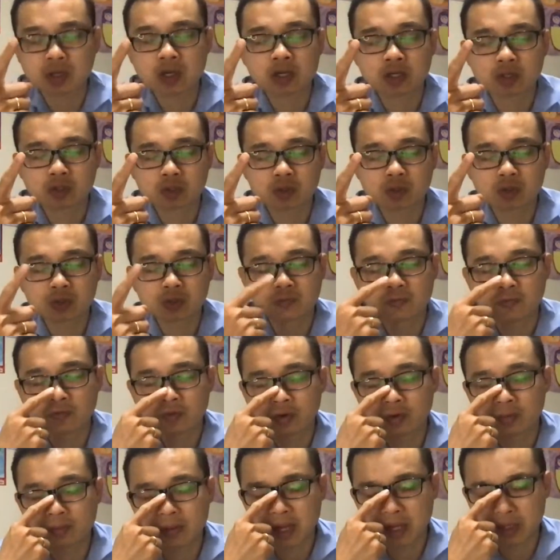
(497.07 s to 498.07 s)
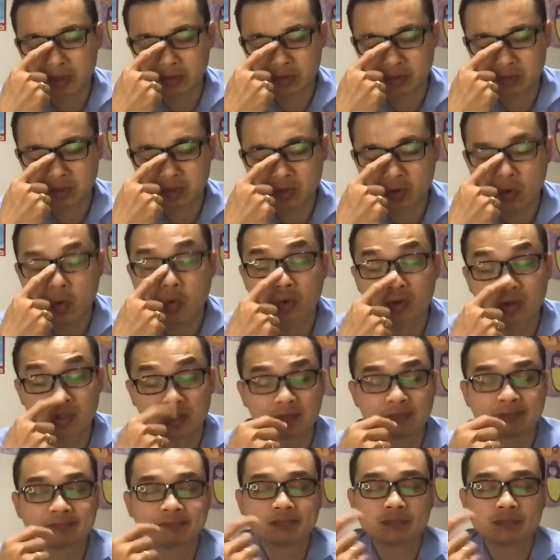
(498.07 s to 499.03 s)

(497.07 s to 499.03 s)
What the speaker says: she's from actually Auckland.